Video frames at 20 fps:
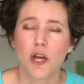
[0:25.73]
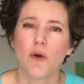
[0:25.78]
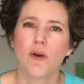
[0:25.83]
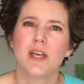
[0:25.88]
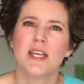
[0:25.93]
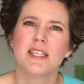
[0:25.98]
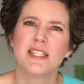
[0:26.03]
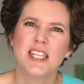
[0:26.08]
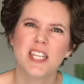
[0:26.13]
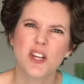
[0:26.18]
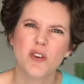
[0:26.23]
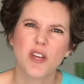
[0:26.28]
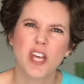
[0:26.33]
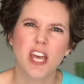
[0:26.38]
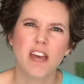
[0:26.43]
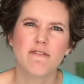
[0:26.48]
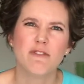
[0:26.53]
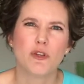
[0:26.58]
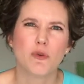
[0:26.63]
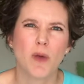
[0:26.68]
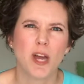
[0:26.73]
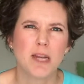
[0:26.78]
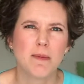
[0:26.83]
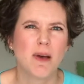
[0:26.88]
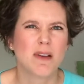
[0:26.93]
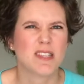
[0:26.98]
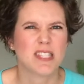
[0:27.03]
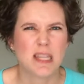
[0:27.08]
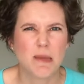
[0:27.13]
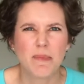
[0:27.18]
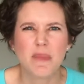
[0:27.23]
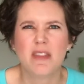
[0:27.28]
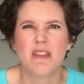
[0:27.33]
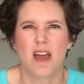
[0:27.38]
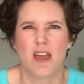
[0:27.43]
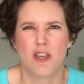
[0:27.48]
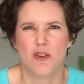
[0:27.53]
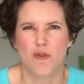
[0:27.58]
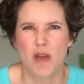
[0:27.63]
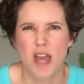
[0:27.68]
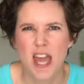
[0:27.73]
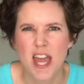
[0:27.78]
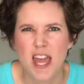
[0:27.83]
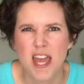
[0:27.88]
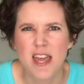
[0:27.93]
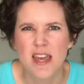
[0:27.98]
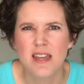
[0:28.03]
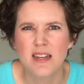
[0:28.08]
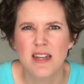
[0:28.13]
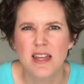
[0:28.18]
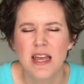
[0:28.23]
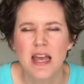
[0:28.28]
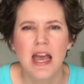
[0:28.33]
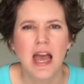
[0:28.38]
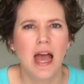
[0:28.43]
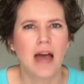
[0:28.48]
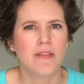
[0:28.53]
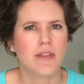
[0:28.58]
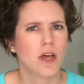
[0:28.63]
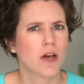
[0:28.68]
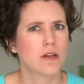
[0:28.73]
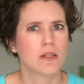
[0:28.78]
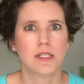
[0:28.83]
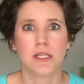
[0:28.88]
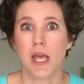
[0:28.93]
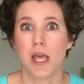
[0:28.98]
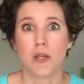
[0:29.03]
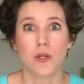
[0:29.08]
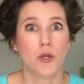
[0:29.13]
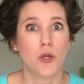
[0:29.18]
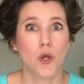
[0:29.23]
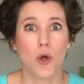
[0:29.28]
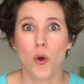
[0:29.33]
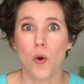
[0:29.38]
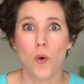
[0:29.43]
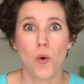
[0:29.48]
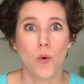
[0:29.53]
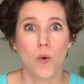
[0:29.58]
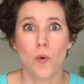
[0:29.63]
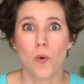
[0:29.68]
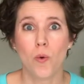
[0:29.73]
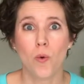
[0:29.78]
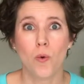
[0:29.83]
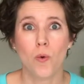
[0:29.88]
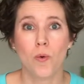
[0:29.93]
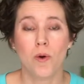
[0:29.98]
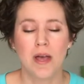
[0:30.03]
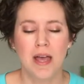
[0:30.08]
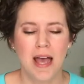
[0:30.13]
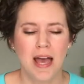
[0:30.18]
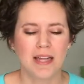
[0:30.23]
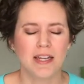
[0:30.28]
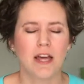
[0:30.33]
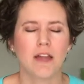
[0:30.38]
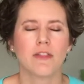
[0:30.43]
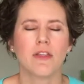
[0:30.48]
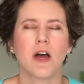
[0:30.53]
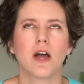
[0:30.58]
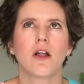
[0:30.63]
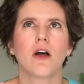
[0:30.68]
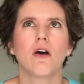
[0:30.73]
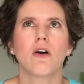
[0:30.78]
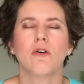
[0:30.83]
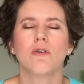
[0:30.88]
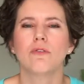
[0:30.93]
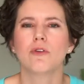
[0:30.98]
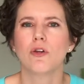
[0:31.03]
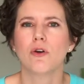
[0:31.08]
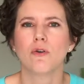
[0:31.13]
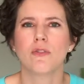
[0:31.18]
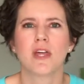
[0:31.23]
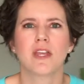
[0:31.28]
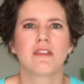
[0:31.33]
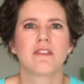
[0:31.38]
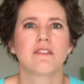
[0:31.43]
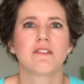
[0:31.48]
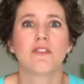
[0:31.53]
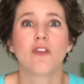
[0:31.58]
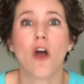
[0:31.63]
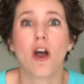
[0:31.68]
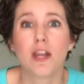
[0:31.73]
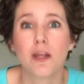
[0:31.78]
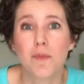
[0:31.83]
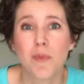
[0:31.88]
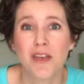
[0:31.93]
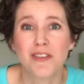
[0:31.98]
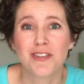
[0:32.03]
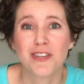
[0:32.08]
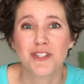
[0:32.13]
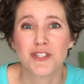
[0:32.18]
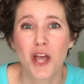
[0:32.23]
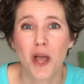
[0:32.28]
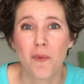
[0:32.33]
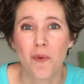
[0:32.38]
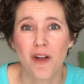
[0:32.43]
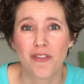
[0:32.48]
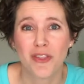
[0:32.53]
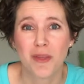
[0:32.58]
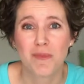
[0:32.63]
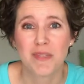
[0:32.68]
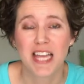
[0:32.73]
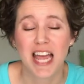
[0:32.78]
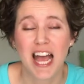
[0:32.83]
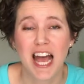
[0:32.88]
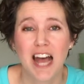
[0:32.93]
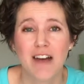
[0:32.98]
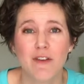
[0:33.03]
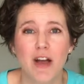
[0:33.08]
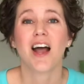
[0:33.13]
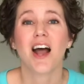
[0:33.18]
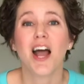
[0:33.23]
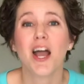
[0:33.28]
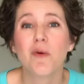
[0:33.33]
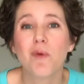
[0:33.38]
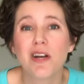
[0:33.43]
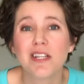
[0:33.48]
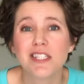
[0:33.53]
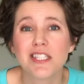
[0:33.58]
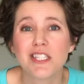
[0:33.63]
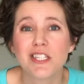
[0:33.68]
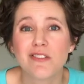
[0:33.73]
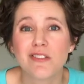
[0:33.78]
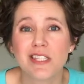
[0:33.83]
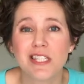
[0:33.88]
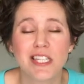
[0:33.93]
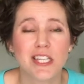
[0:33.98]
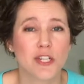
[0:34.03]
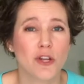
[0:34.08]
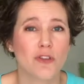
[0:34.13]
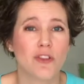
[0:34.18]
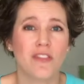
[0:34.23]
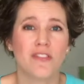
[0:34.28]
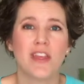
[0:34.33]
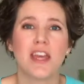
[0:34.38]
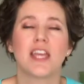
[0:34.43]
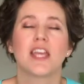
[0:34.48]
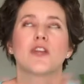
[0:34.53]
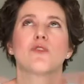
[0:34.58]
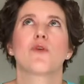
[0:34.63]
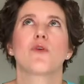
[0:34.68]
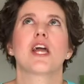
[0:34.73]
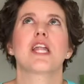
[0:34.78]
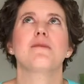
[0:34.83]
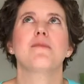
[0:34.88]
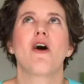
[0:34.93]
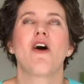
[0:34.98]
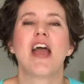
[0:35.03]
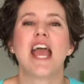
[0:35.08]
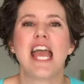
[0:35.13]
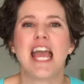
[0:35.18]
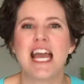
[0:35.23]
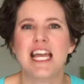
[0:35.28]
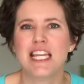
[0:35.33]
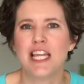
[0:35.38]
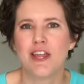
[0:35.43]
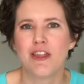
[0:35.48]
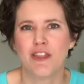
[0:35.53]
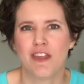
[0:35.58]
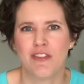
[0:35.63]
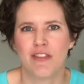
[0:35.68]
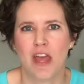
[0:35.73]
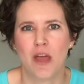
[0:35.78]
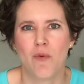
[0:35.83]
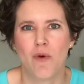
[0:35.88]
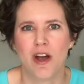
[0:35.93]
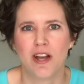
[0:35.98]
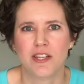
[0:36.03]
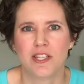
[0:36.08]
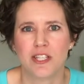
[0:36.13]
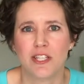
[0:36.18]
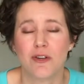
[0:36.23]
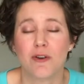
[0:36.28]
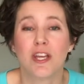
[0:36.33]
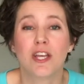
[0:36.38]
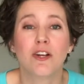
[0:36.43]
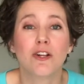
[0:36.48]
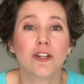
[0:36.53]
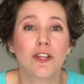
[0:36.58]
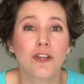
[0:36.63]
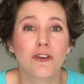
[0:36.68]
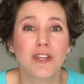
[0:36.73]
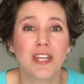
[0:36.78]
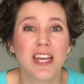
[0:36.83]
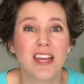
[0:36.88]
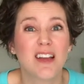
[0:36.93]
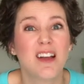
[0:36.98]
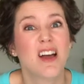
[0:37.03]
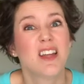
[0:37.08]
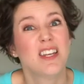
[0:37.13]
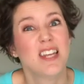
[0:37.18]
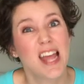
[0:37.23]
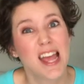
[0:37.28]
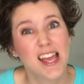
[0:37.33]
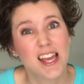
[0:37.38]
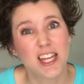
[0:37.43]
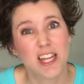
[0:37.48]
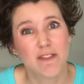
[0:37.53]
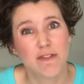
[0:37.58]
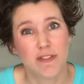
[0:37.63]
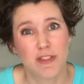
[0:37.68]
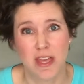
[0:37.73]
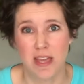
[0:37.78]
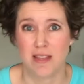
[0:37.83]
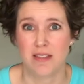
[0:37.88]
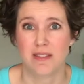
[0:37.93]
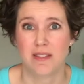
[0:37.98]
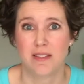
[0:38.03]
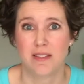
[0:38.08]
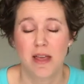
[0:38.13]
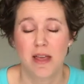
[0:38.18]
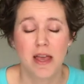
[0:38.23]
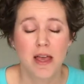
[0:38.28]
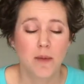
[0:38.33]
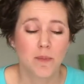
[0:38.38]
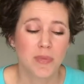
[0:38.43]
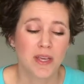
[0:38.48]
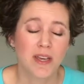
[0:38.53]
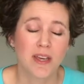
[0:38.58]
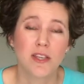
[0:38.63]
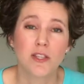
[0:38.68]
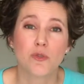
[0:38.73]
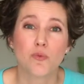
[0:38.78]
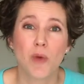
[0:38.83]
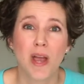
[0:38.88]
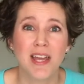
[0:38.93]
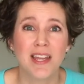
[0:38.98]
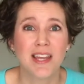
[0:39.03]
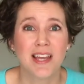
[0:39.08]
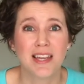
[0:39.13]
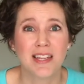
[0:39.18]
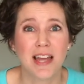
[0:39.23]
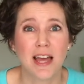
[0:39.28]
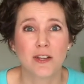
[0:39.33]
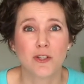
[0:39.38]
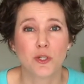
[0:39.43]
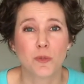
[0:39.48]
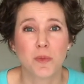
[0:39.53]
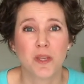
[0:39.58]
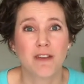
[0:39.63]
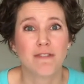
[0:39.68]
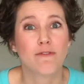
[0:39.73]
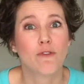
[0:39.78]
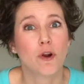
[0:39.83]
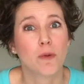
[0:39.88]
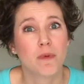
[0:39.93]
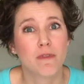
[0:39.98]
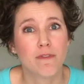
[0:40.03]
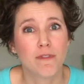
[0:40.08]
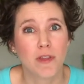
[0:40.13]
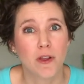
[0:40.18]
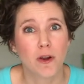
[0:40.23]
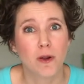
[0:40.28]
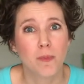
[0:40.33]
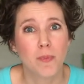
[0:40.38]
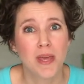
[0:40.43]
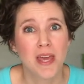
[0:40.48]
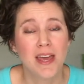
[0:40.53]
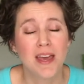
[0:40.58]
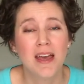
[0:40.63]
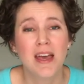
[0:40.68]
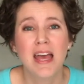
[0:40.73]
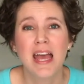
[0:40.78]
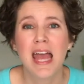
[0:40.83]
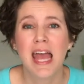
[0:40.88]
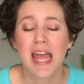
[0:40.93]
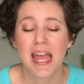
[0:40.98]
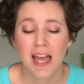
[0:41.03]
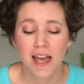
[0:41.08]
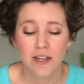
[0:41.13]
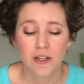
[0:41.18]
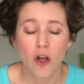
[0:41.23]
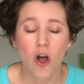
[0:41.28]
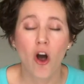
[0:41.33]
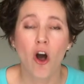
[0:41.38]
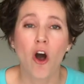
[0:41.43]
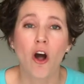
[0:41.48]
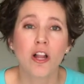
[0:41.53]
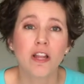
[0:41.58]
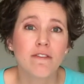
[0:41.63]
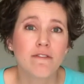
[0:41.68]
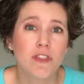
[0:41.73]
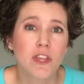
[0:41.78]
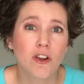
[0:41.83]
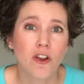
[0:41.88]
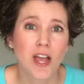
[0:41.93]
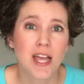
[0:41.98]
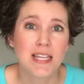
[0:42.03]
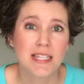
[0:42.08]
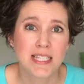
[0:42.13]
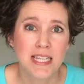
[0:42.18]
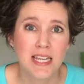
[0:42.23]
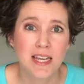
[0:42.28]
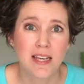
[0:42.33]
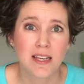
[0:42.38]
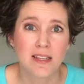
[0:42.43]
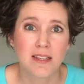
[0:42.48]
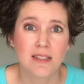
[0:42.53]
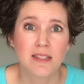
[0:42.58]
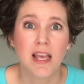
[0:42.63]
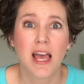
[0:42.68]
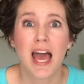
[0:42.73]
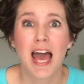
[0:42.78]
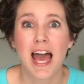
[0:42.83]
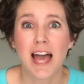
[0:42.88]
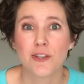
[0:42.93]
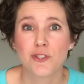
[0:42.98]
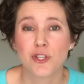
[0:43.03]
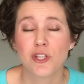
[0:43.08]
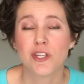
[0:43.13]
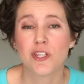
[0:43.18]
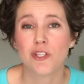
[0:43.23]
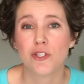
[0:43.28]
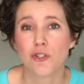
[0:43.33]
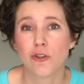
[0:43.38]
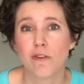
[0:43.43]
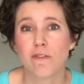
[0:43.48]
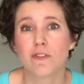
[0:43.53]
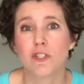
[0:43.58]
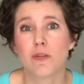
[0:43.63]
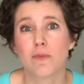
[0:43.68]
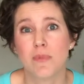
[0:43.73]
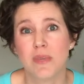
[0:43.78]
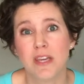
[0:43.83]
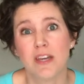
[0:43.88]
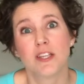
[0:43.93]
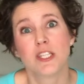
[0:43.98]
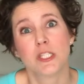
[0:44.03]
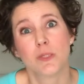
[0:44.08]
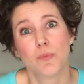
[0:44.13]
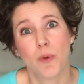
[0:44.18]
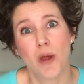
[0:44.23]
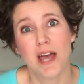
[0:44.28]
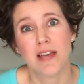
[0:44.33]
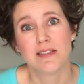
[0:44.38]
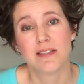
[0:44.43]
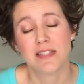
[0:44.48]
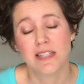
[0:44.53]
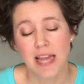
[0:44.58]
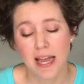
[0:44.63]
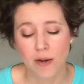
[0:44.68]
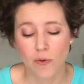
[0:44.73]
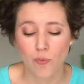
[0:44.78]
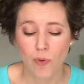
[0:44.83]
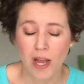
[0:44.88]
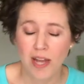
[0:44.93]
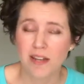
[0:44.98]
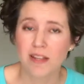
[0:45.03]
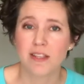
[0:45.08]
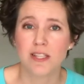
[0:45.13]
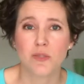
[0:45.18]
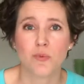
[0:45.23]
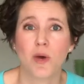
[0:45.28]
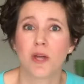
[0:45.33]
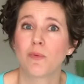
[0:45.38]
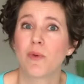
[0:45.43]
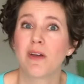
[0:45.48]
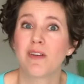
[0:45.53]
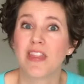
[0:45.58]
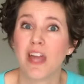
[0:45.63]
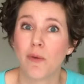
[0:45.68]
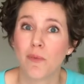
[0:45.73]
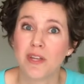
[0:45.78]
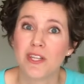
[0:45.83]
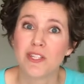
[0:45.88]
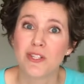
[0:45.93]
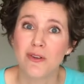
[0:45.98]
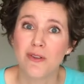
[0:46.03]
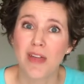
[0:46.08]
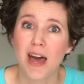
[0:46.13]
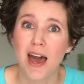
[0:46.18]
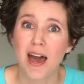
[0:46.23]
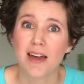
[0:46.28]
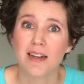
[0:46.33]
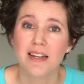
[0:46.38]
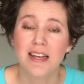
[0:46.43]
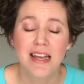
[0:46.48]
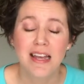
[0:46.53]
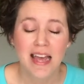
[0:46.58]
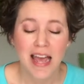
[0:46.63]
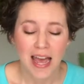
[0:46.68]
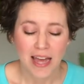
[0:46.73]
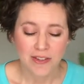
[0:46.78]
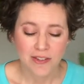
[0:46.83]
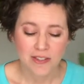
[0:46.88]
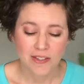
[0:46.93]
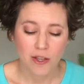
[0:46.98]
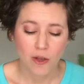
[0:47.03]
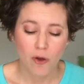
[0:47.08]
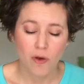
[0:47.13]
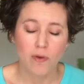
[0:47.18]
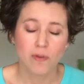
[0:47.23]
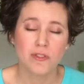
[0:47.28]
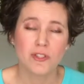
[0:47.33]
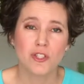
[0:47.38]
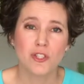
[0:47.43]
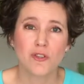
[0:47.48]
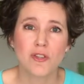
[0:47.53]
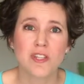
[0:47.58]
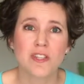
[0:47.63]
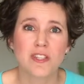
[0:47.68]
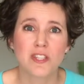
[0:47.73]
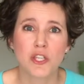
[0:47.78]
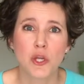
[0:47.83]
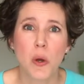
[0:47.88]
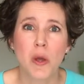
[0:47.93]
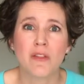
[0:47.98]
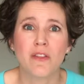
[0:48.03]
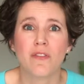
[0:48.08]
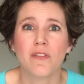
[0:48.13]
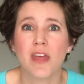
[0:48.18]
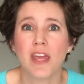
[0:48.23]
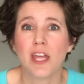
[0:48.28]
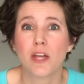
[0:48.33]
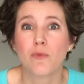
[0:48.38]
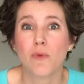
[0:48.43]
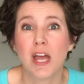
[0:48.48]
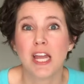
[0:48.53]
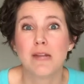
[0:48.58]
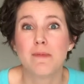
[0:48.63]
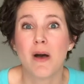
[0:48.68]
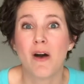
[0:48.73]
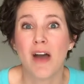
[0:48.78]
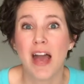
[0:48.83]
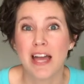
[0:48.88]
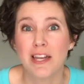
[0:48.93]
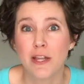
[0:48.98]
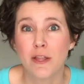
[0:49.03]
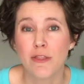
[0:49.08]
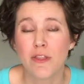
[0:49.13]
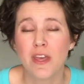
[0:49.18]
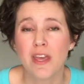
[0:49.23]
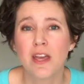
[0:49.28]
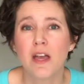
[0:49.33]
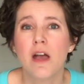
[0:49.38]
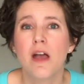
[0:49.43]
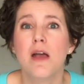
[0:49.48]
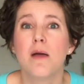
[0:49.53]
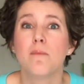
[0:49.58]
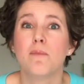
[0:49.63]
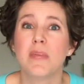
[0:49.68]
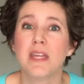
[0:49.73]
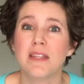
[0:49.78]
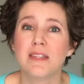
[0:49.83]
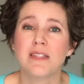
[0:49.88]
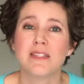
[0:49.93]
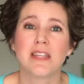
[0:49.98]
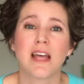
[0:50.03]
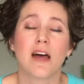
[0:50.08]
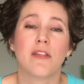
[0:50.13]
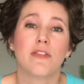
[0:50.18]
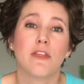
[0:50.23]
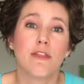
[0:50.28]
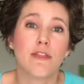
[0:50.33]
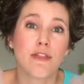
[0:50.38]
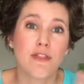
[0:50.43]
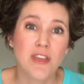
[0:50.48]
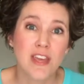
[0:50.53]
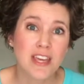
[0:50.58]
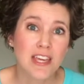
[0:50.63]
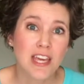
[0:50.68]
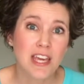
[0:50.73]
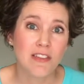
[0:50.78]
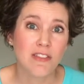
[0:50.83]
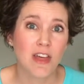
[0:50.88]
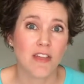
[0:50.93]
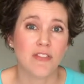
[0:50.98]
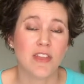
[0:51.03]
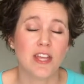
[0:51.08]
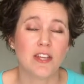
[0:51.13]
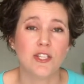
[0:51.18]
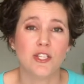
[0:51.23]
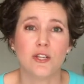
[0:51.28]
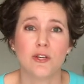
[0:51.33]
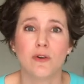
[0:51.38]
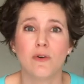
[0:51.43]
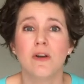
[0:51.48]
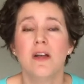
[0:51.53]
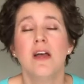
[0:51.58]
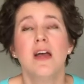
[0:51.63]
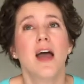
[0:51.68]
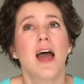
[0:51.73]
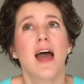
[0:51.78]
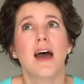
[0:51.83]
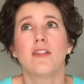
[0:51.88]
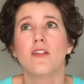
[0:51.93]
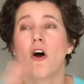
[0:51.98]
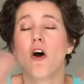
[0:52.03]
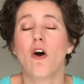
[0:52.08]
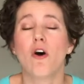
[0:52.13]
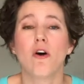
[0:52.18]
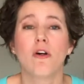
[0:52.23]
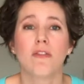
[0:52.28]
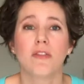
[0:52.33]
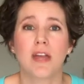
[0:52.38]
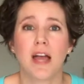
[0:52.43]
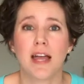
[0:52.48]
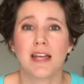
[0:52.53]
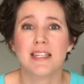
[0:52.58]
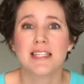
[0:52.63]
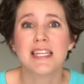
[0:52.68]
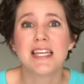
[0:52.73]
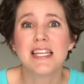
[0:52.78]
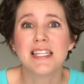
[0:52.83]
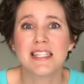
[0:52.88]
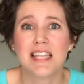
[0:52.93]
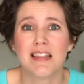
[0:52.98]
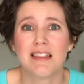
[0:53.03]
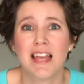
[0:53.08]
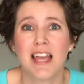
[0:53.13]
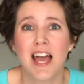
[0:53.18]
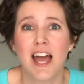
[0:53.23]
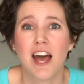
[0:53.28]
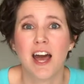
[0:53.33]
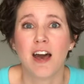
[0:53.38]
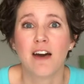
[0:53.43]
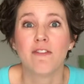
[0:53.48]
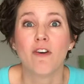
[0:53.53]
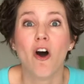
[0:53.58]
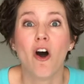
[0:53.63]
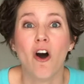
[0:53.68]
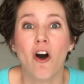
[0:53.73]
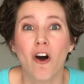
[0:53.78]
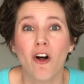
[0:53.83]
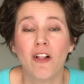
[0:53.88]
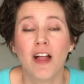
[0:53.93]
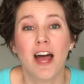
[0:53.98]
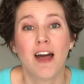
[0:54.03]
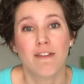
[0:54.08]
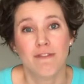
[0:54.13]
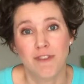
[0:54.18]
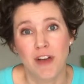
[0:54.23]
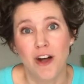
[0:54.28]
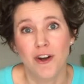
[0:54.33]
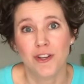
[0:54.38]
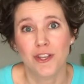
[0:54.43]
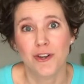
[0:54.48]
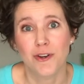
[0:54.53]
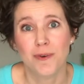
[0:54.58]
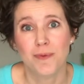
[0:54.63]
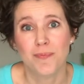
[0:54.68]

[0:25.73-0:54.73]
is it okay if you write about something that you hate? And they all say no. And I thought, oh no, that is not a message I want them to have. I want students to know that they can write about anything they want to, including negative things, because writing can actually be a form of therapy, and all of their ideas actually deserve to be expressed, and writing is one way that we do that. And so students knowing that they can write about anything means that the thinking that they do and all the ideas that they have all have value.